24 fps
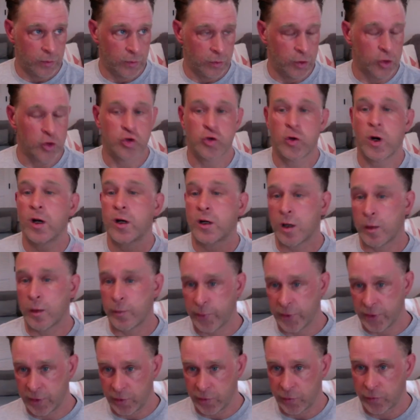the drug
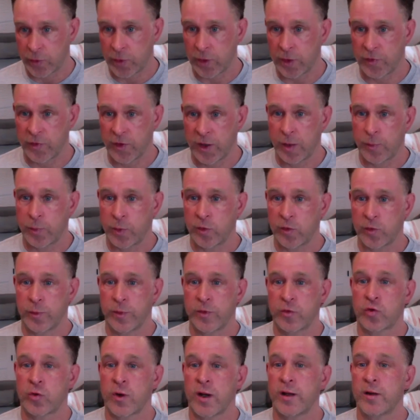companies, for example, have
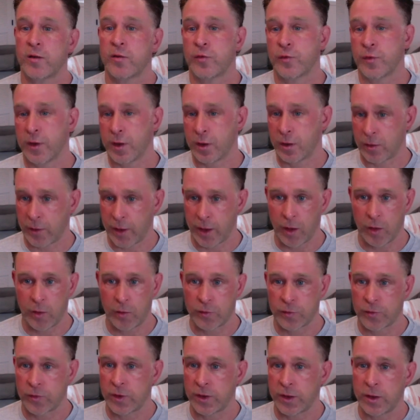been trying to figure
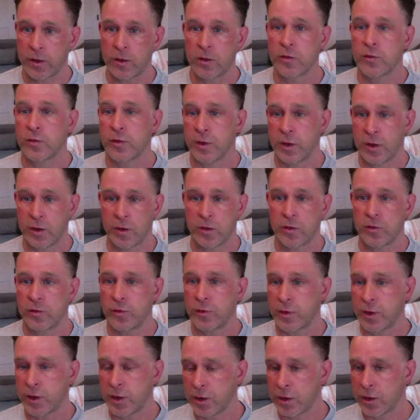out for years and years
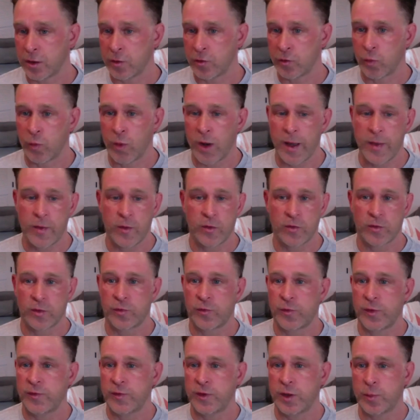and years why there's a
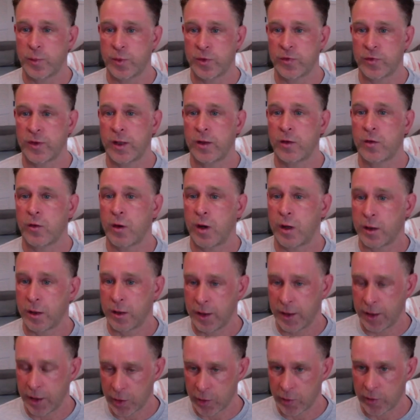50%
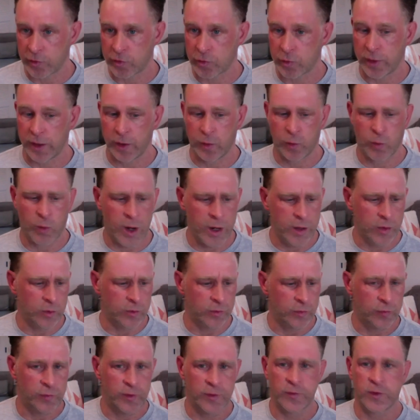non-adherence rate. Why do
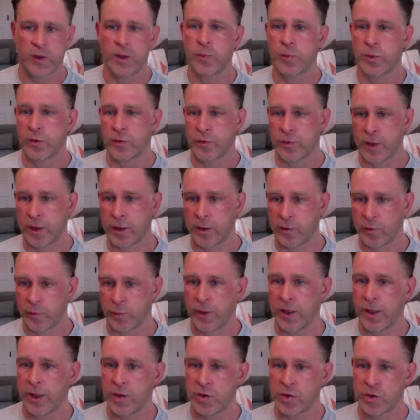50% of
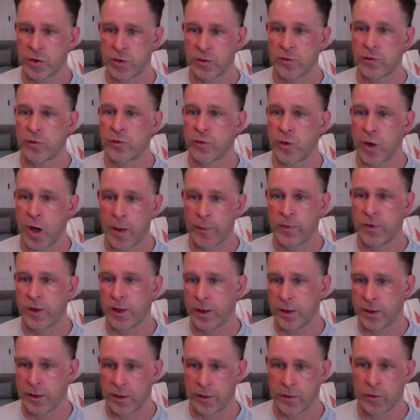patients stop
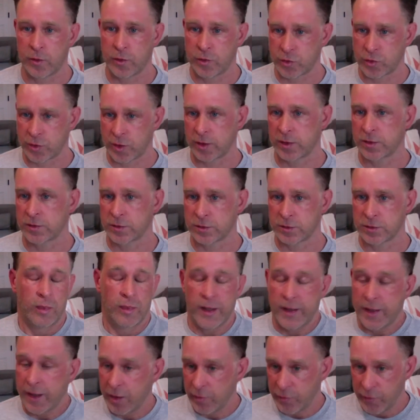taking their drugs?
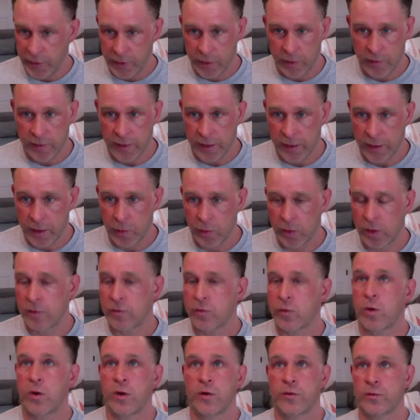They can't figure that out. And
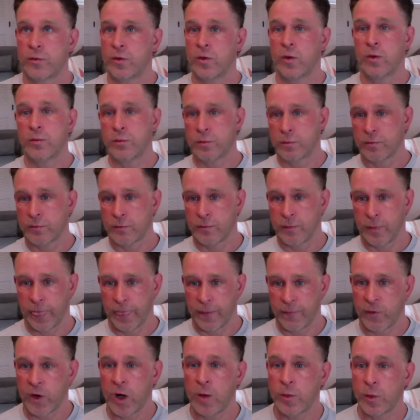of course,
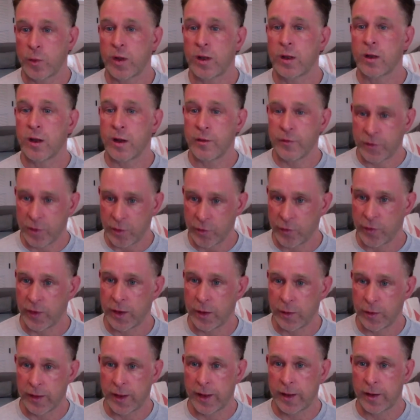pharma would love to
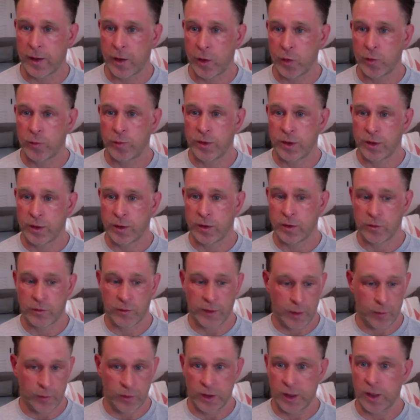figure that out because
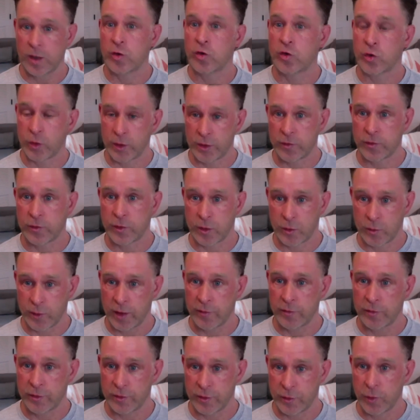that would increase their
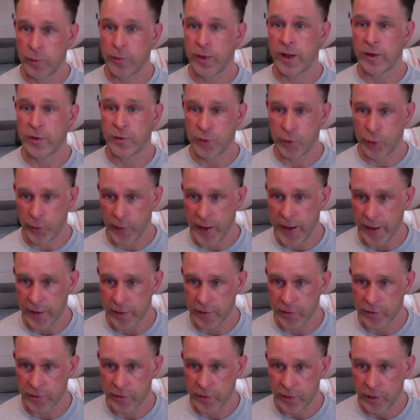revenue by
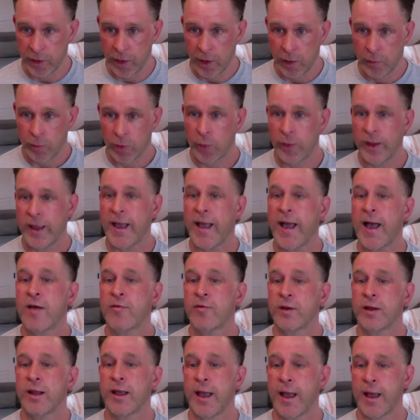2x. But we
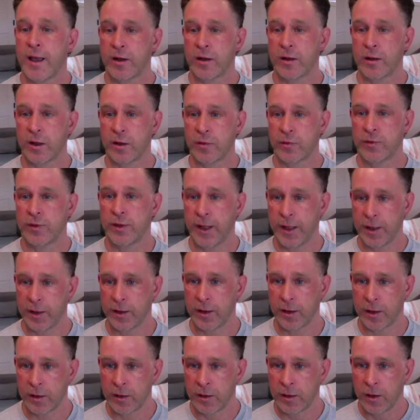haven't had enough
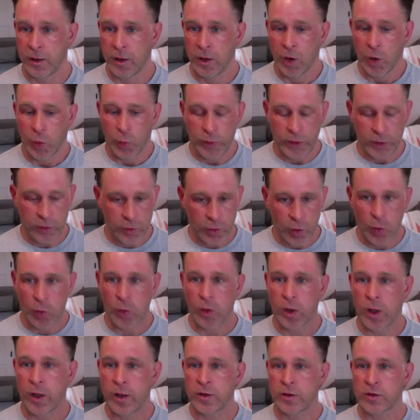data. We
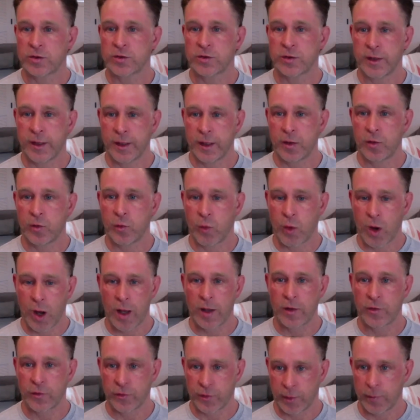don't understand
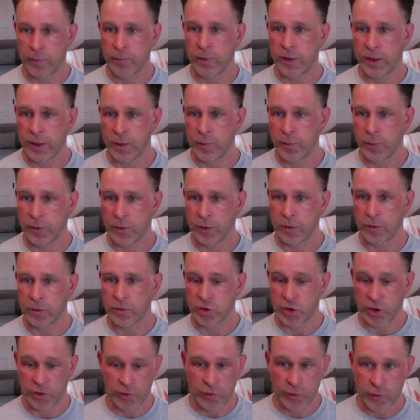why some people
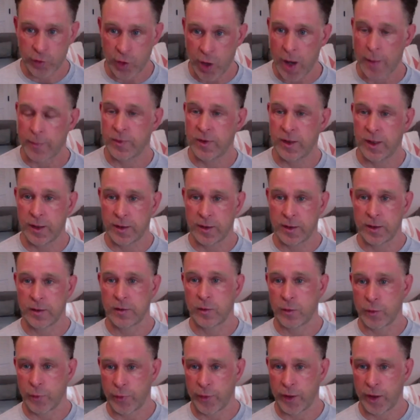just stop taking
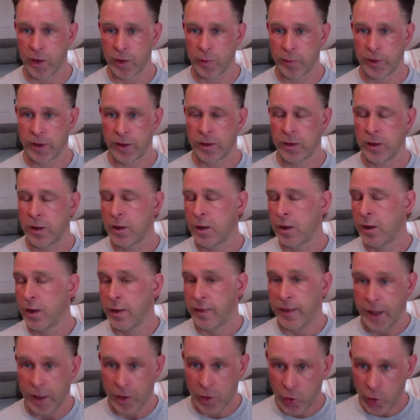their therapy.
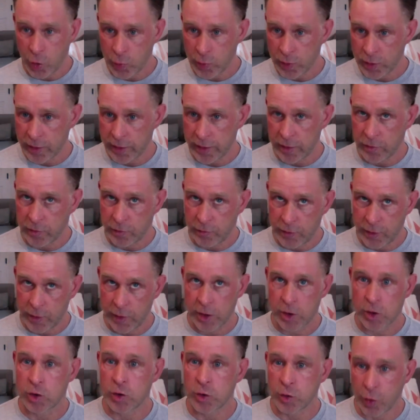And that correlates
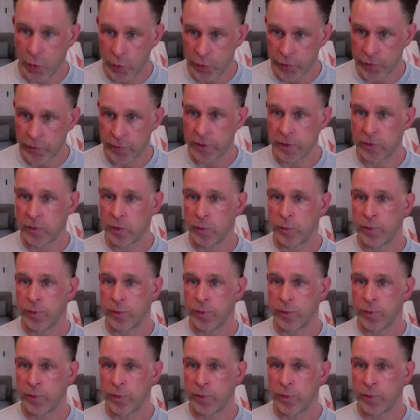very closely to